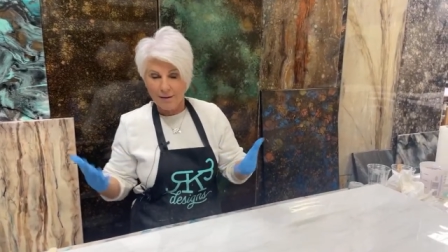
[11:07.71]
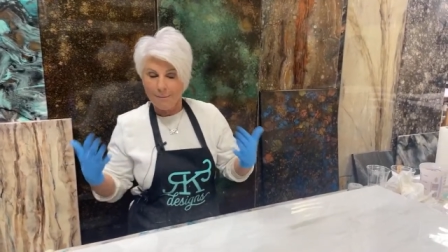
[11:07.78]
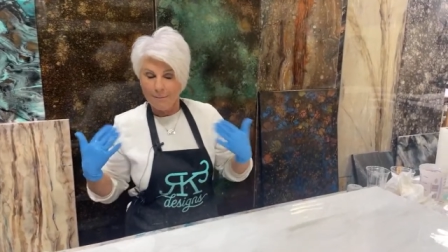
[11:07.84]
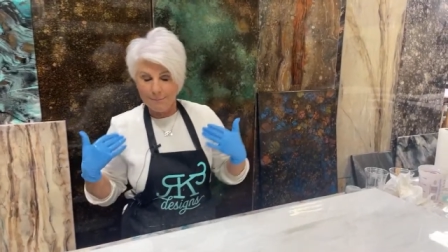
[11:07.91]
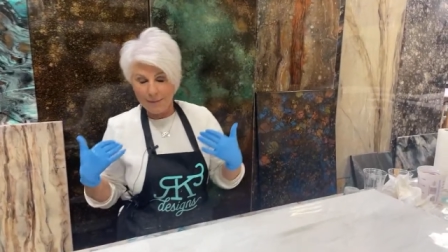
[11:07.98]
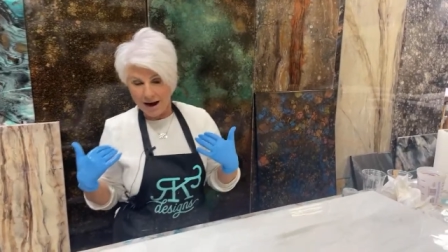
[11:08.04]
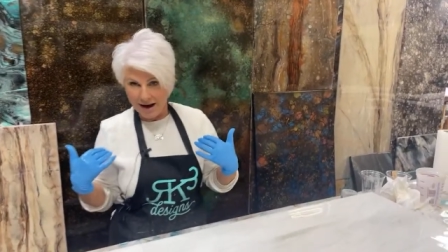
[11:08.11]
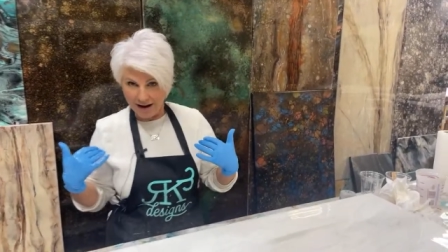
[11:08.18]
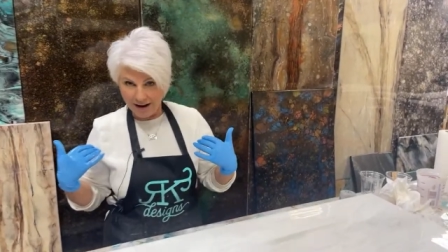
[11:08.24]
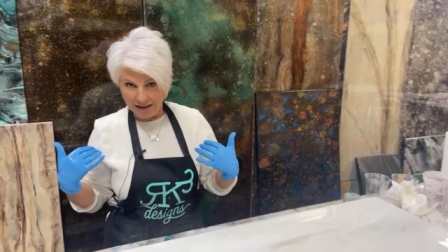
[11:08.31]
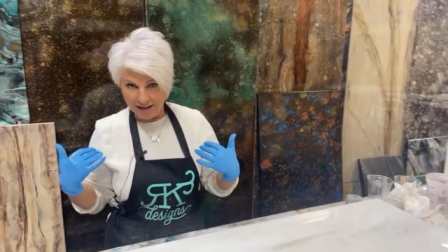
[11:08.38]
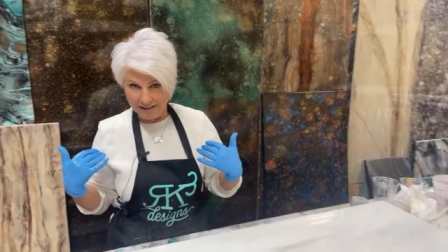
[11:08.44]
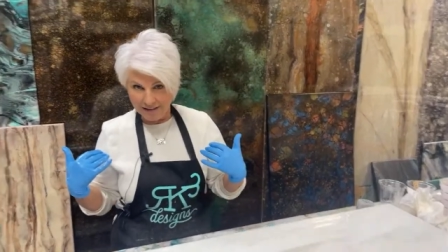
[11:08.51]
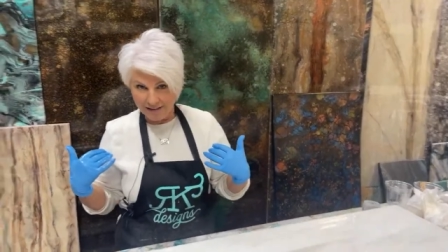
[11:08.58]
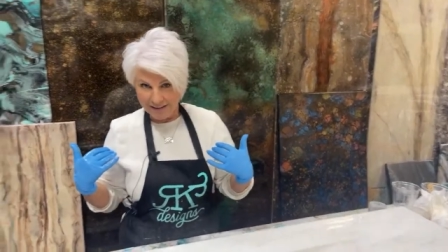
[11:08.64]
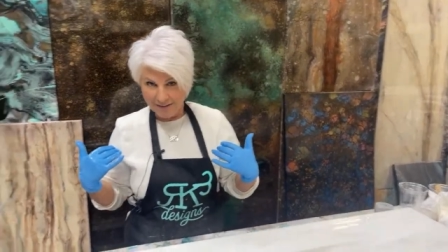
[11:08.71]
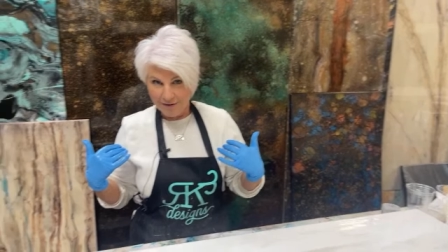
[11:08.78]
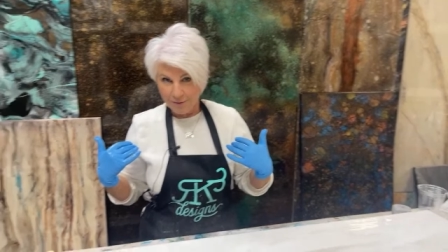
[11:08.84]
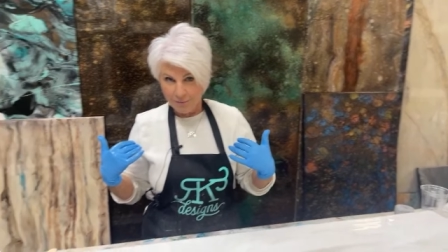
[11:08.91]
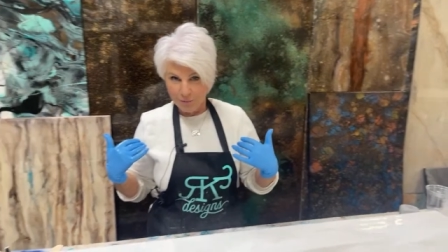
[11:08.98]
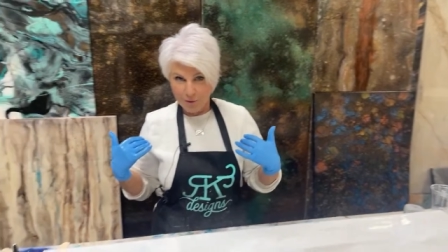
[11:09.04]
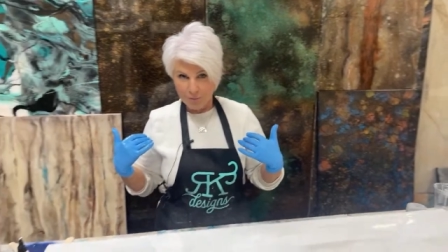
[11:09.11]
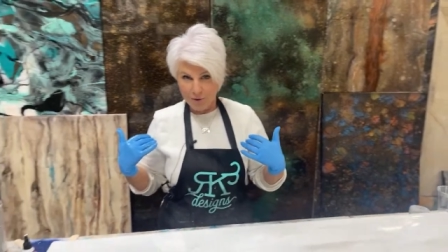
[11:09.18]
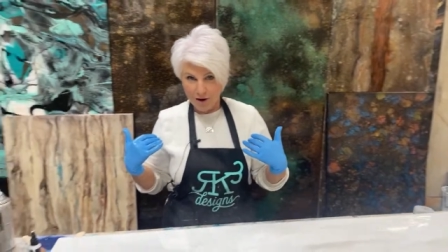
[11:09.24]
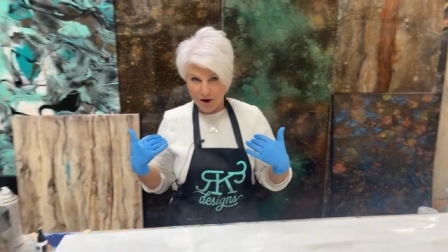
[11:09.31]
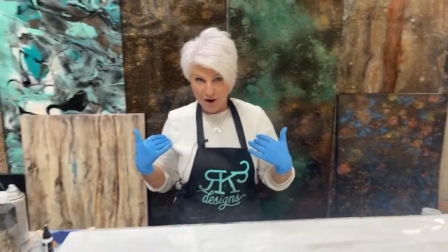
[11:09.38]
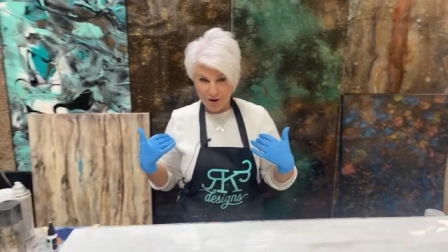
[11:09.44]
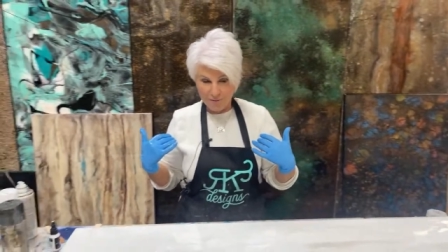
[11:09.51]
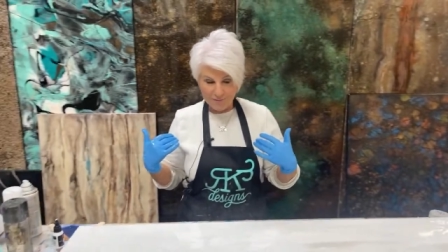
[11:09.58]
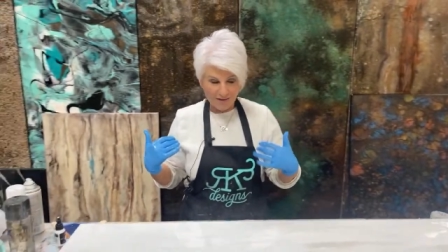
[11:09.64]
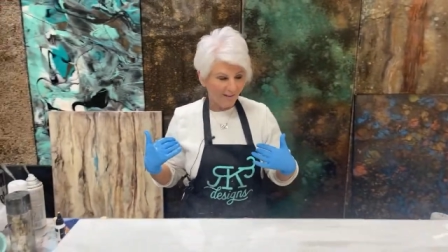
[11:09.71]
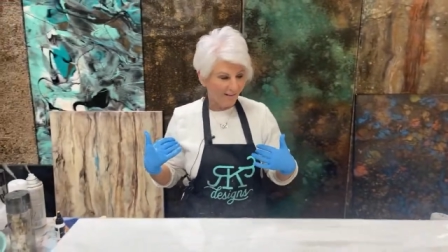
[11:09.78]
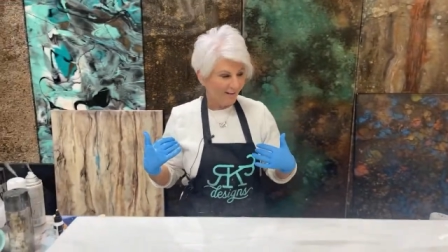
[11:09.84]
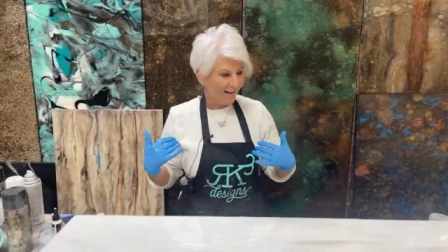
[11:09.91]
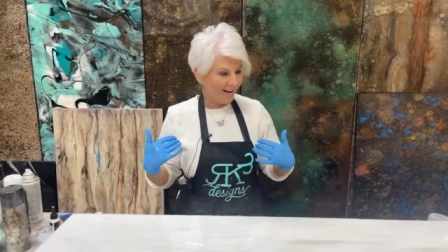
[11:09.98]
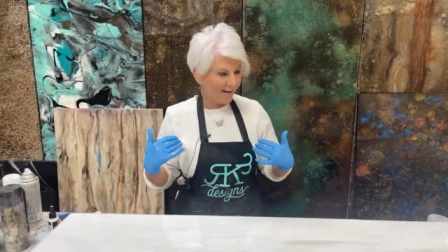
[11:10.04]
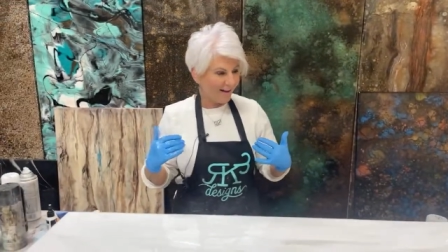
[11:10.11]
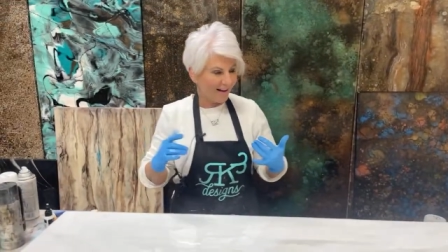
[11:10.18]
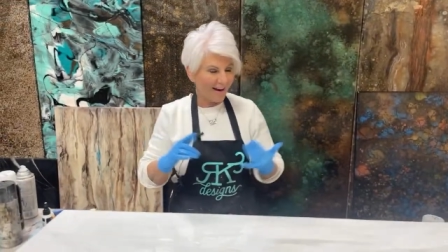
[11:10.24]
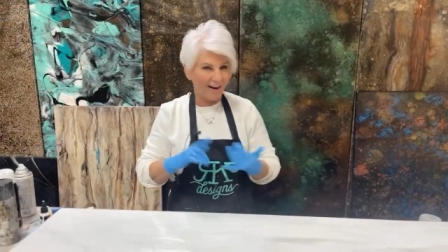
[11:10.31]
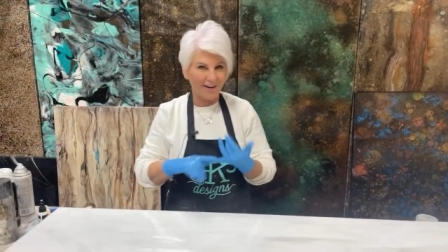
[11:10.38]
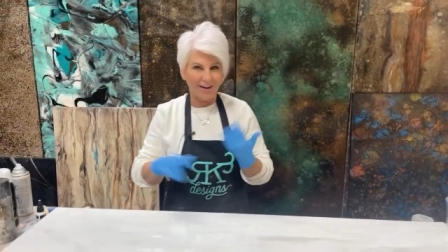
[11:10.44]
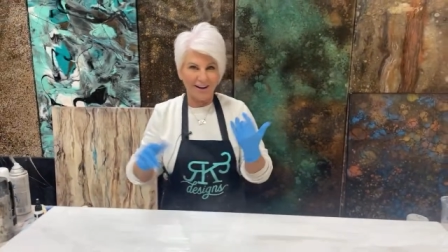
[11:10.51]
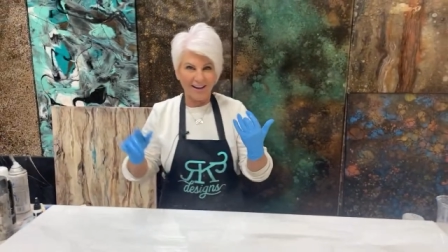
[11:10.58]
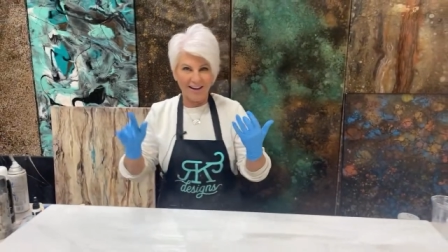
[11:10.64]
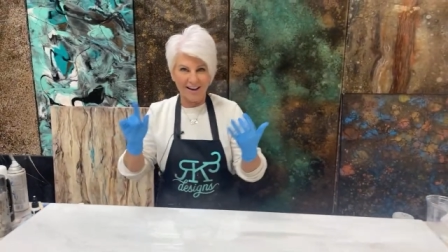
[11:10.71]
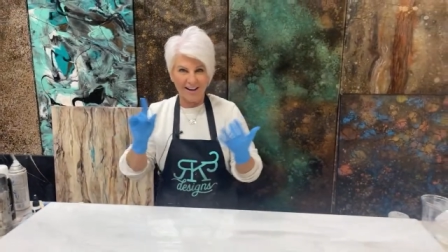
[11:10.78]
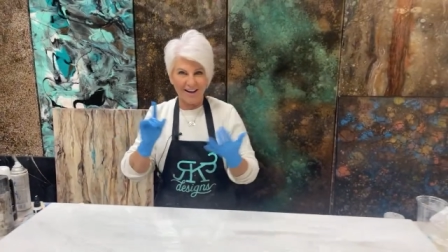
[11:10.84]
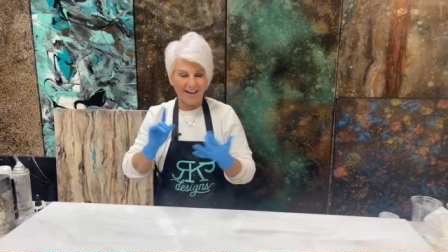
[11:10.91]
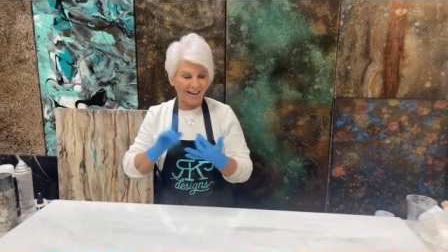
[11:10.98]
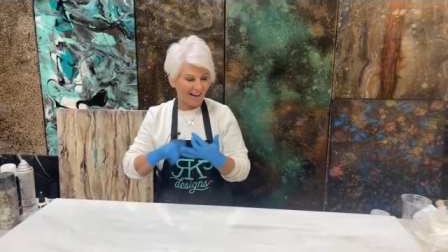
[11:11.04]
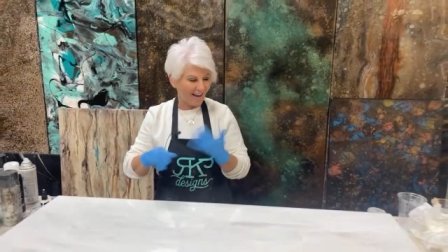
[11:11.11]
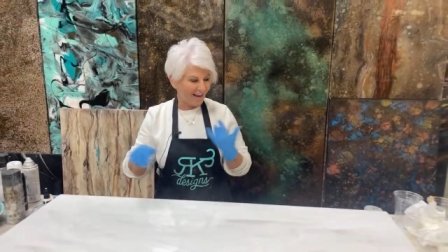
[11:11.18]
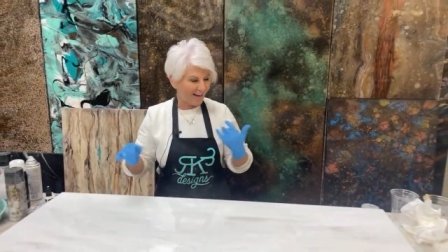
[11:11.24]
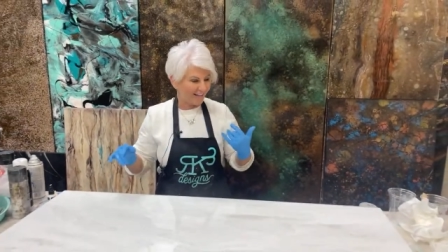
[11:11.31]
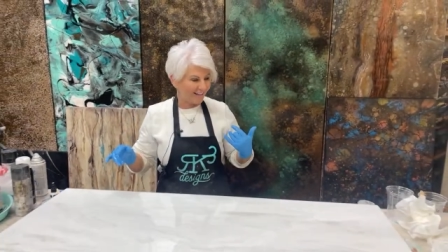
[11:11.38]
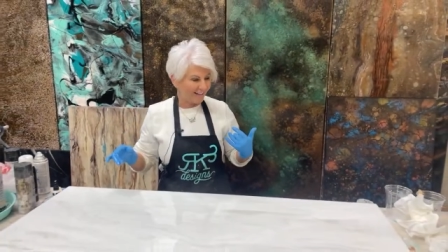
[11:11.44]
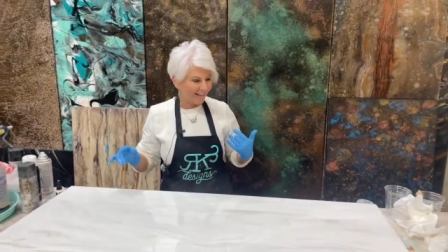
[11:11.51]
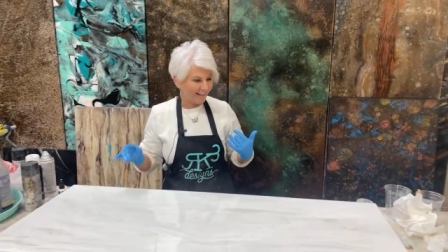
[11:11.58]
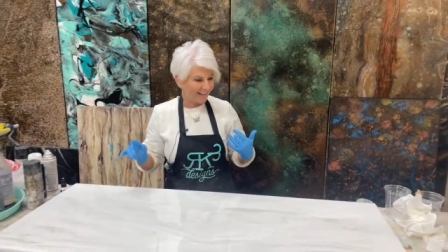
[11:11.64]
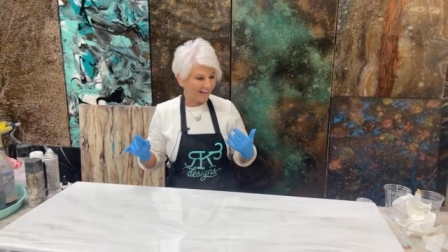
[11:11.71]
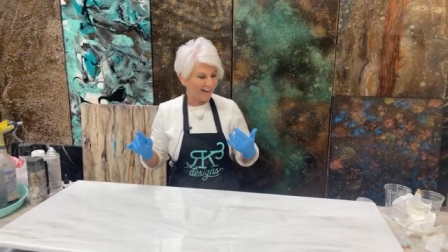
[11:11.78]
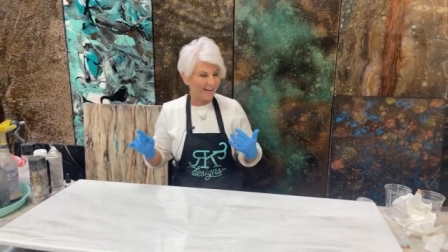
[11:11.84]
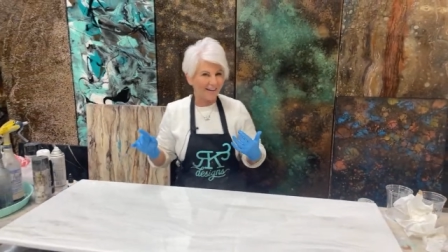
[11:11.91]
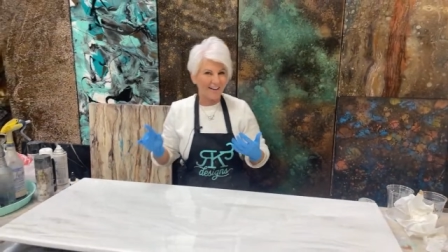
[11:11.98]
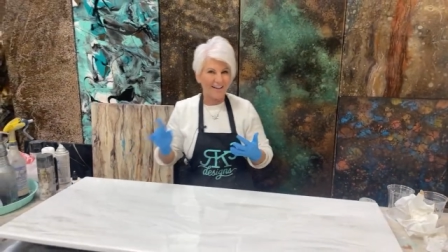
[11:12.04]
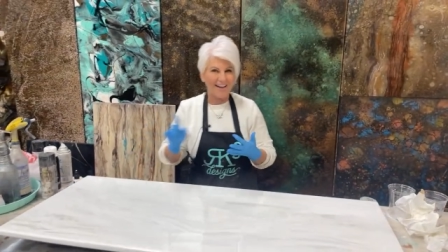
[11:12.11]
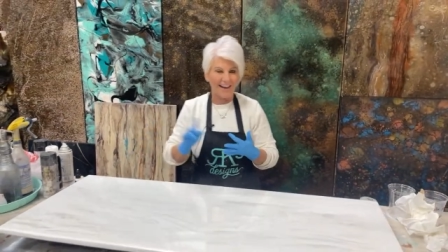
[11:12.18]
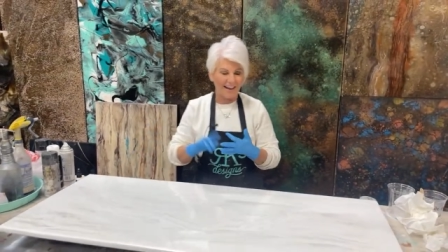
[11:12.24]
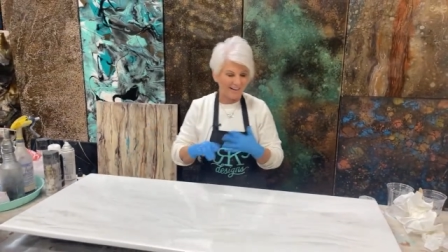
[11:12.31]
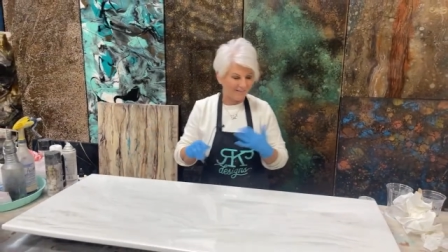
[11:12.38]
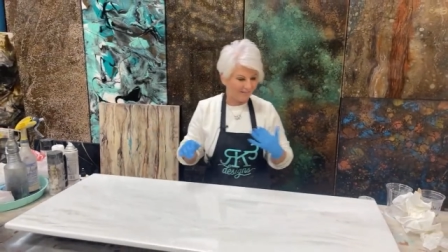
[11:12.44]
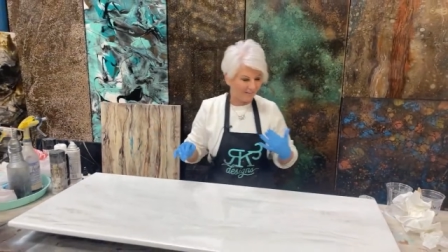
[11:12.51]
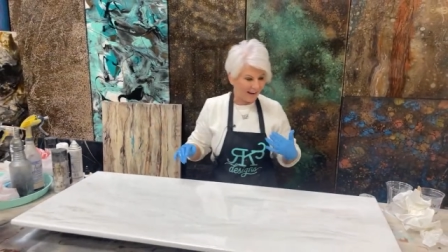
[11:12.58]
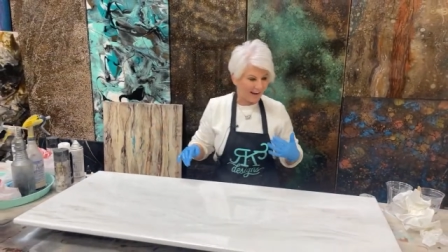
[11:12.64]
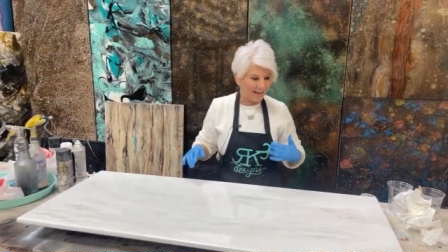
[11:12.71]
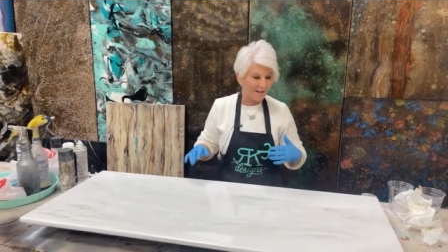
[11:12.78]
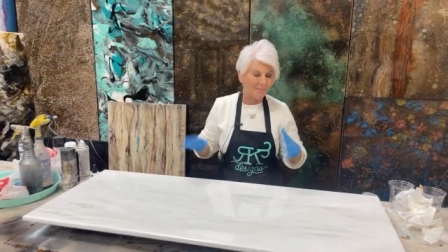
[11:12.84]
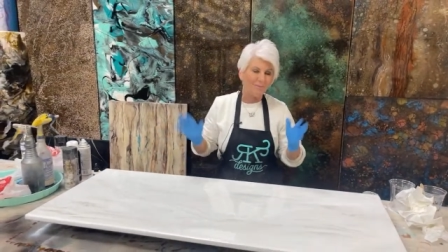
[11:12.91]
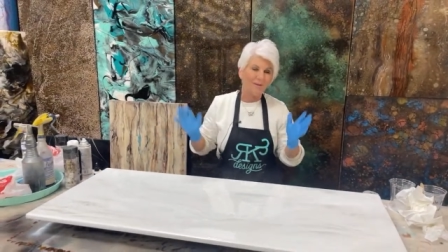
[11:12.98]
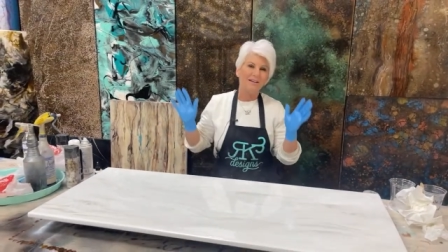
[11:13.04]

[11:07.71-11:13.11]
Mine, whoop, whoop, whoop. Uh, Erica and Clara and Vamp.